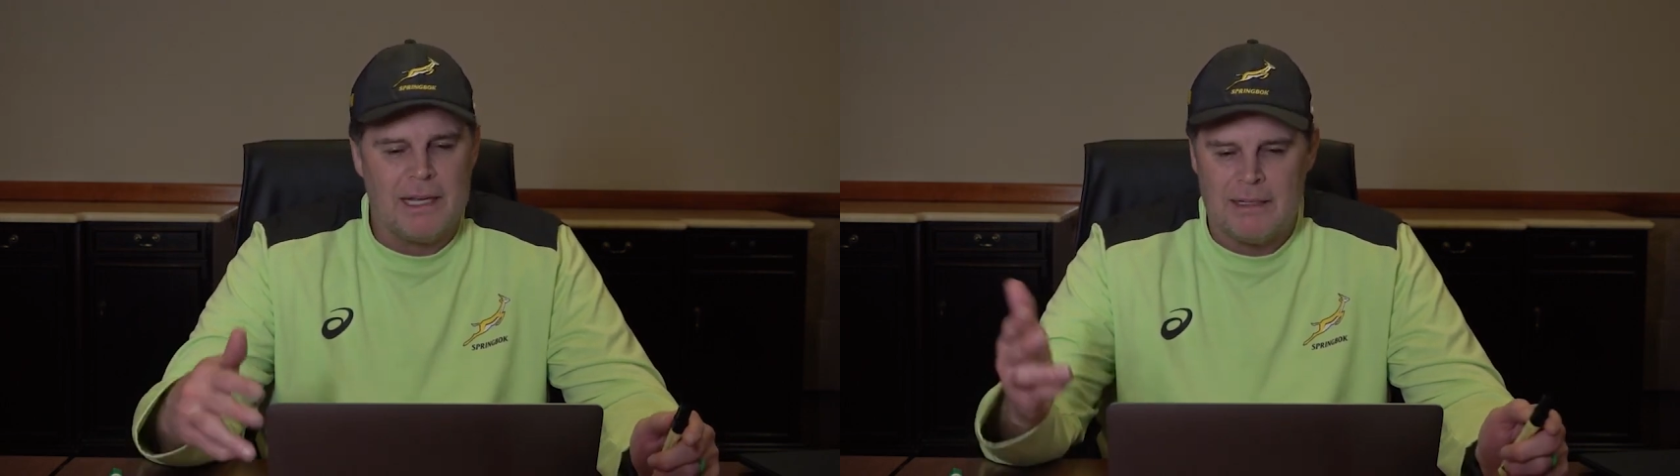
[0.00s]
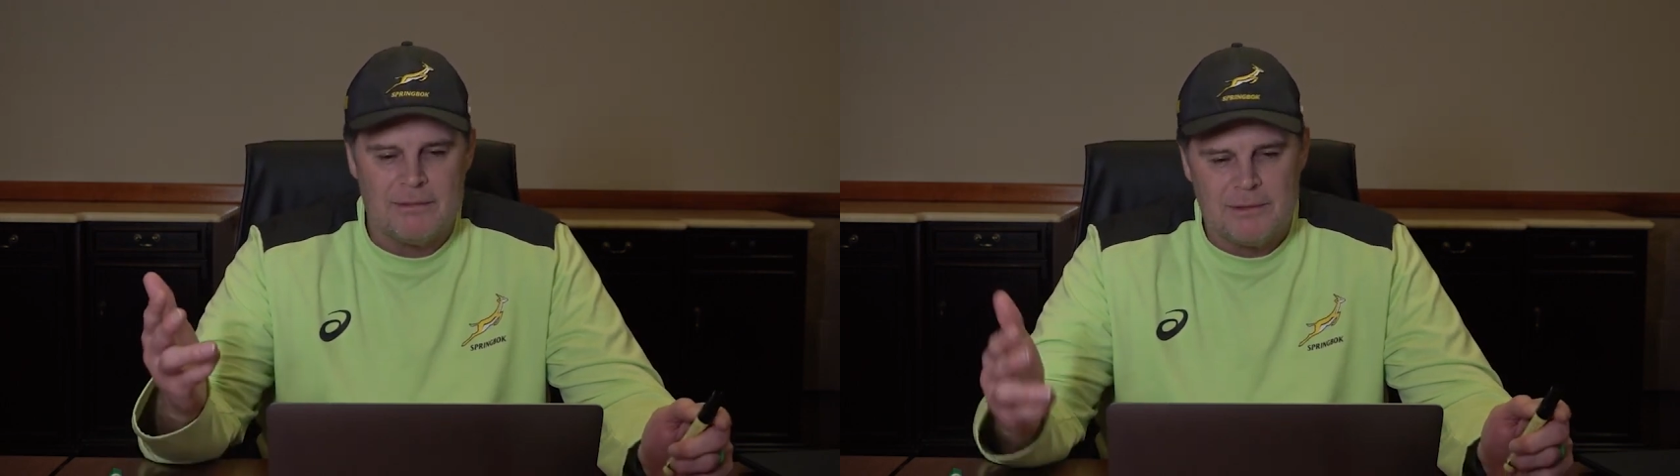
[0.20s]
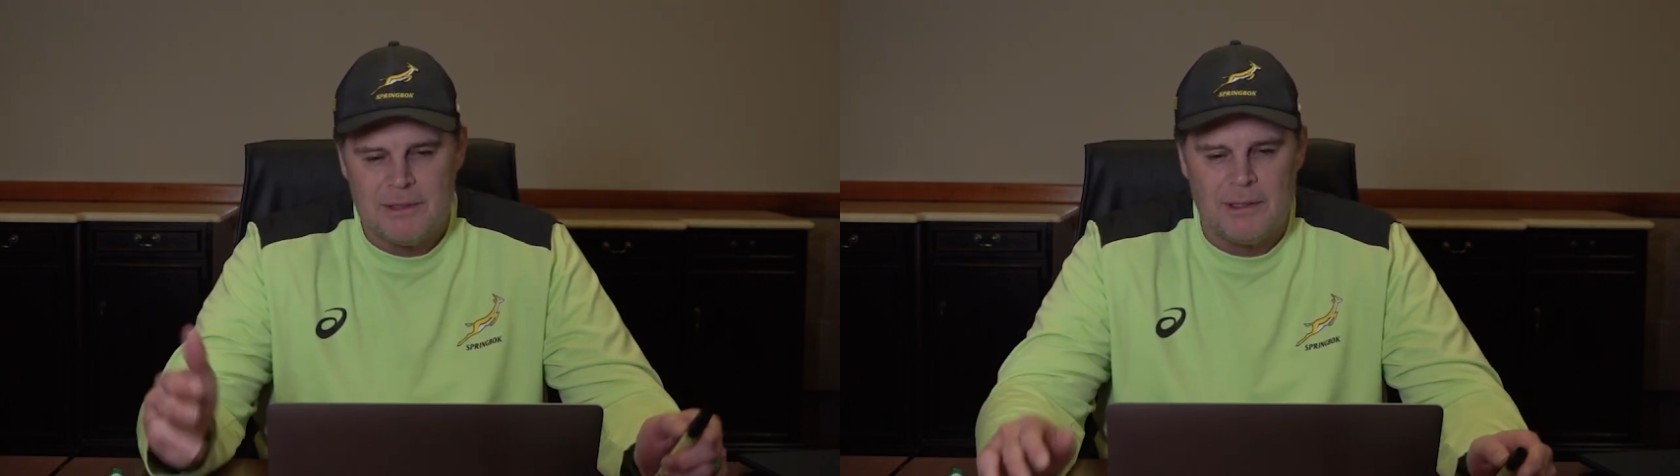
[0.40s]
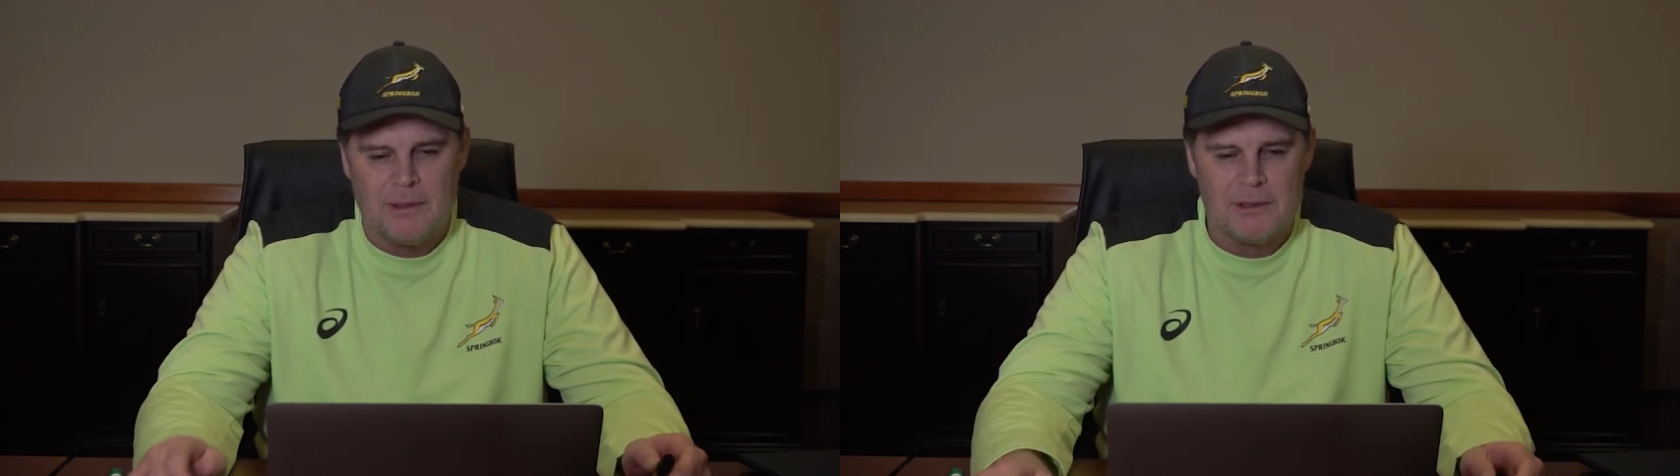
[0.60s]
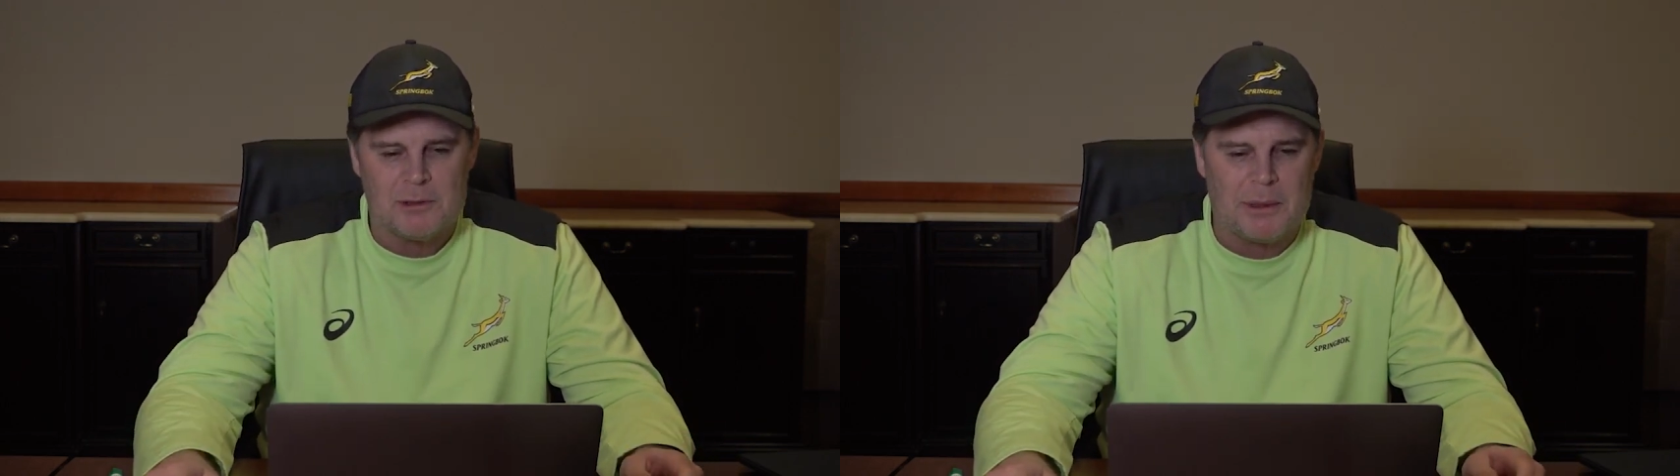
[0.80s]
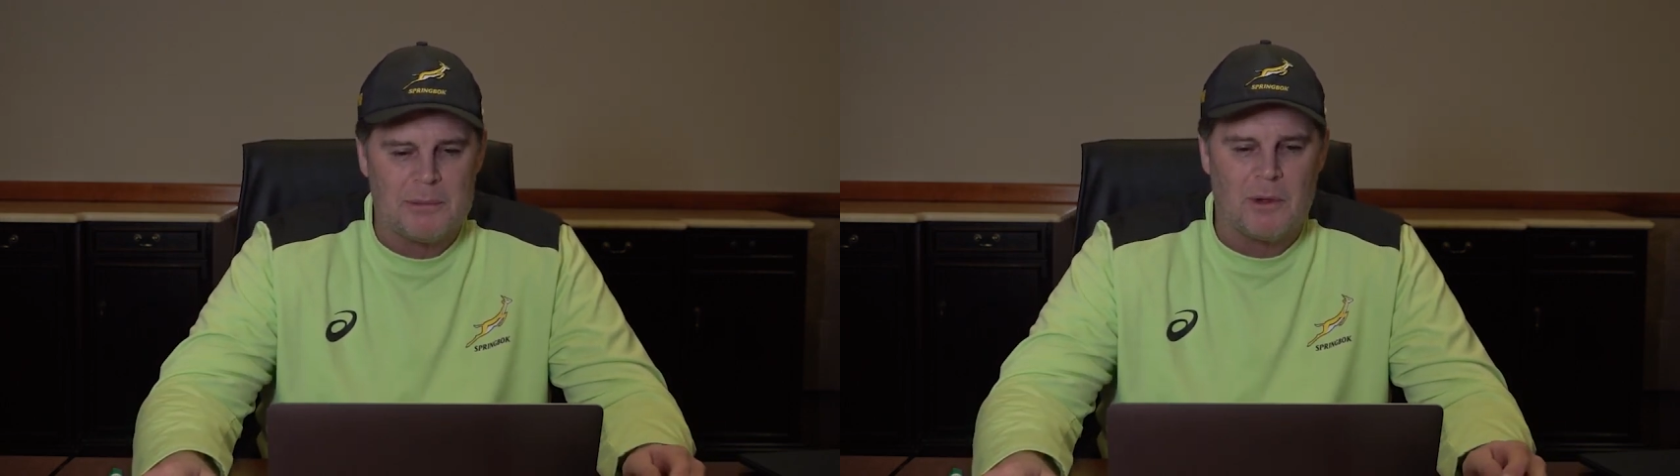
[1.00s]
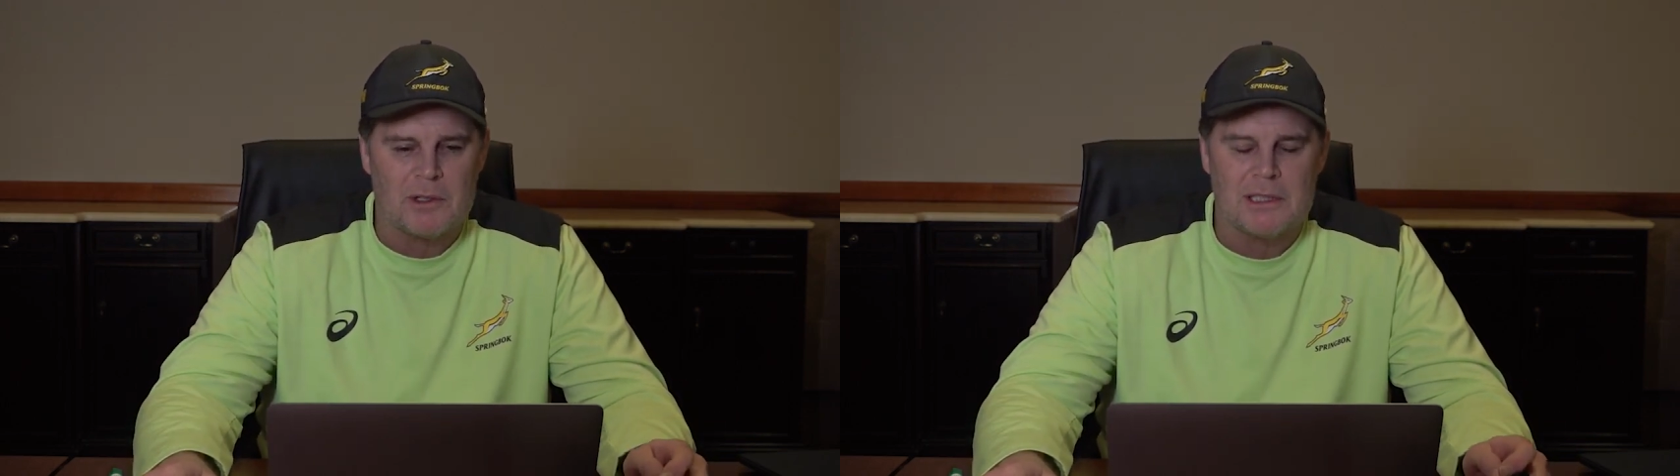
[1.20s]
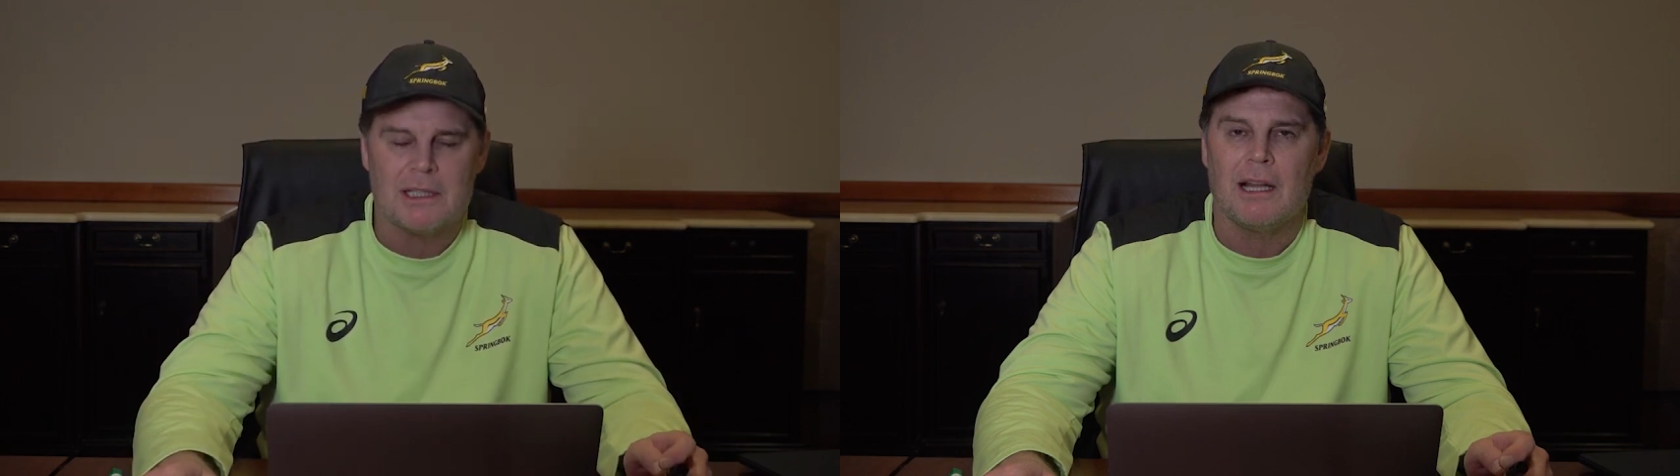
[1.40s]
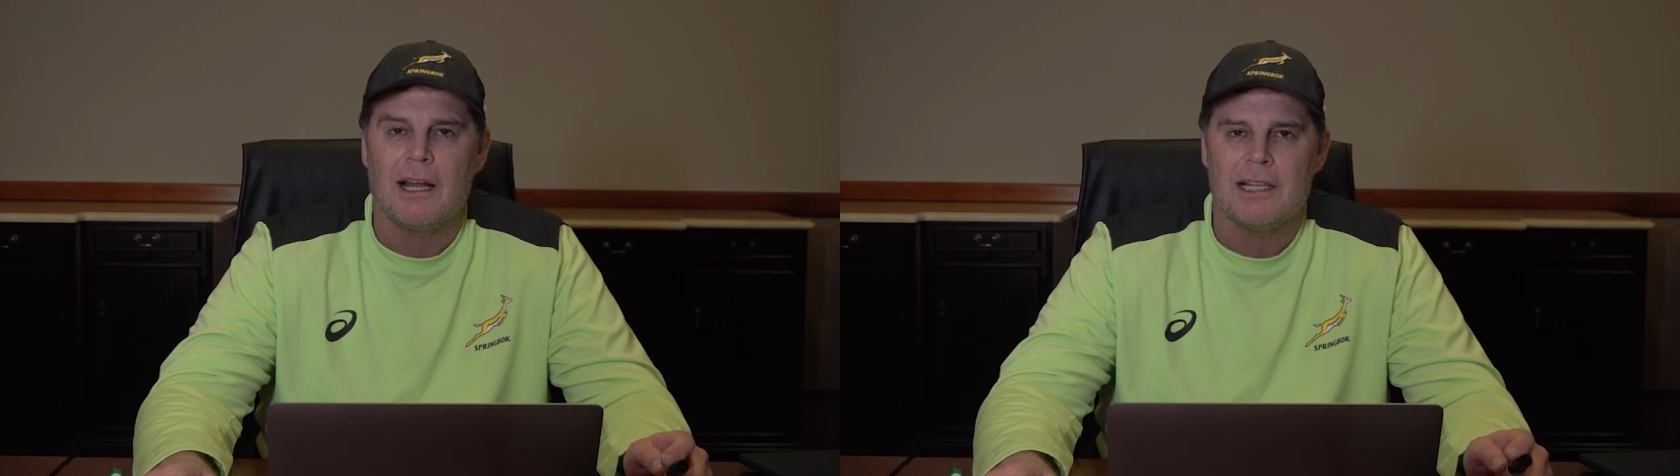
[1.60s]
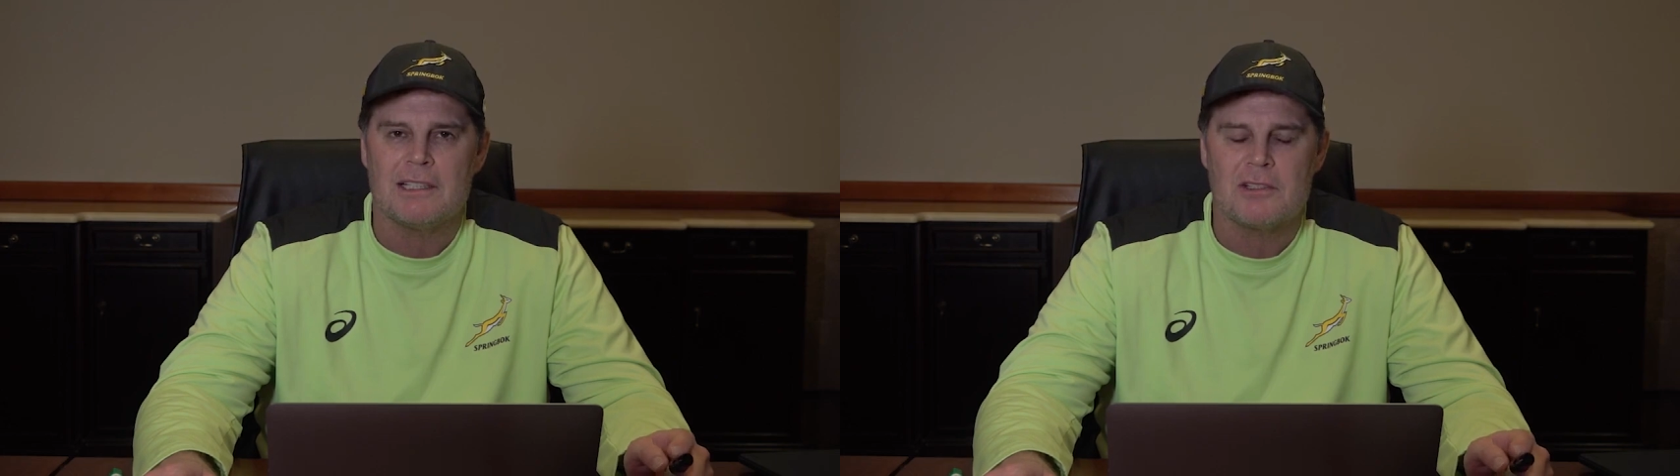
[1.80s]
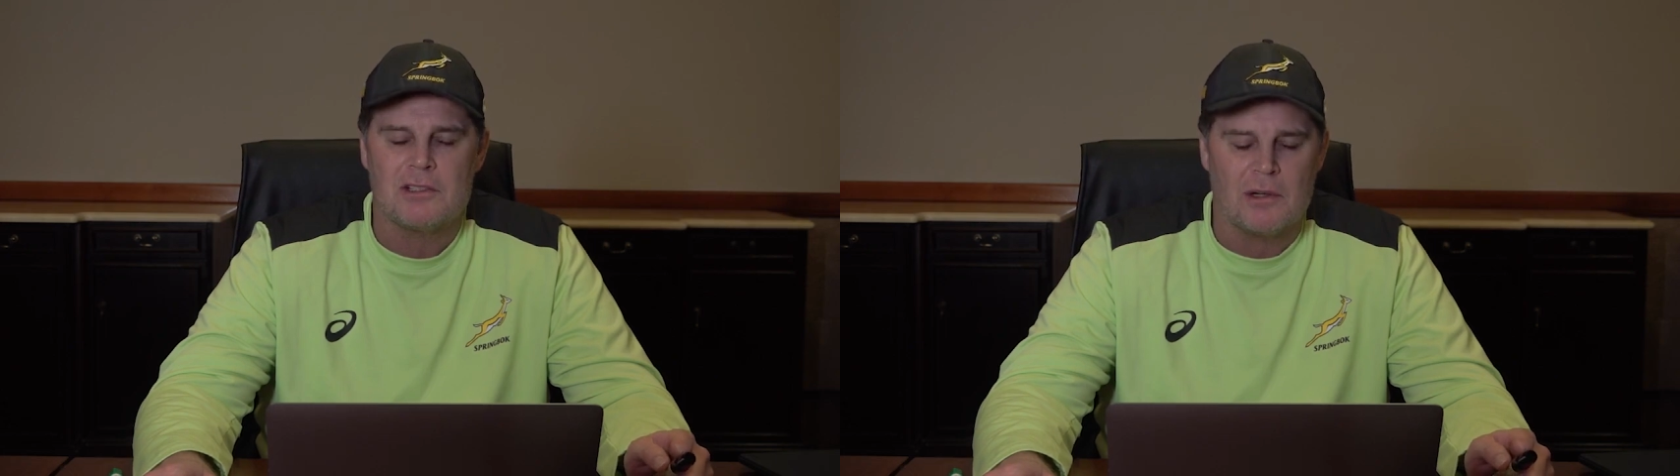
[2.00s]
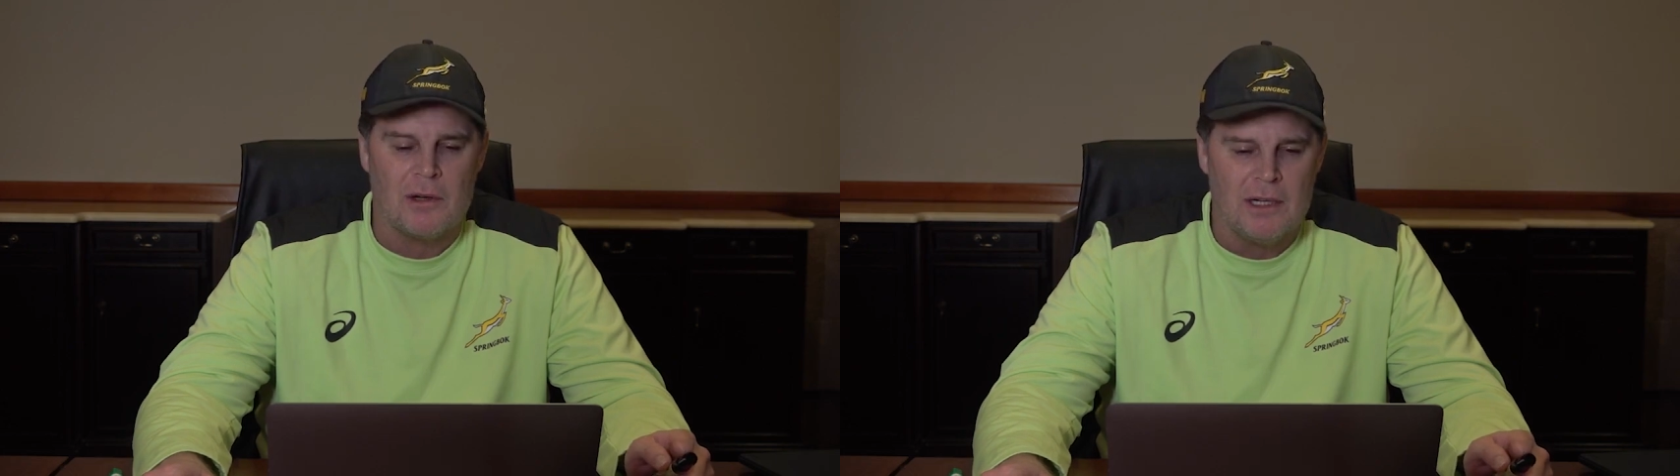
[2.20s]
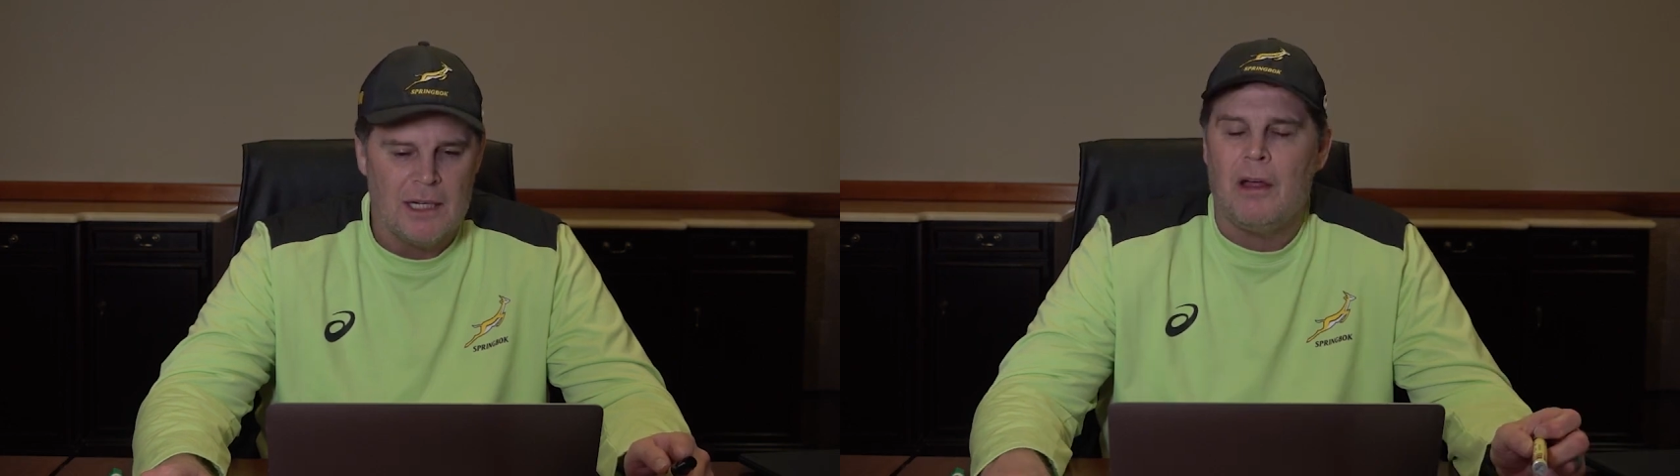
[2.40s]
and, you know, the Springboks and the Lions and so on.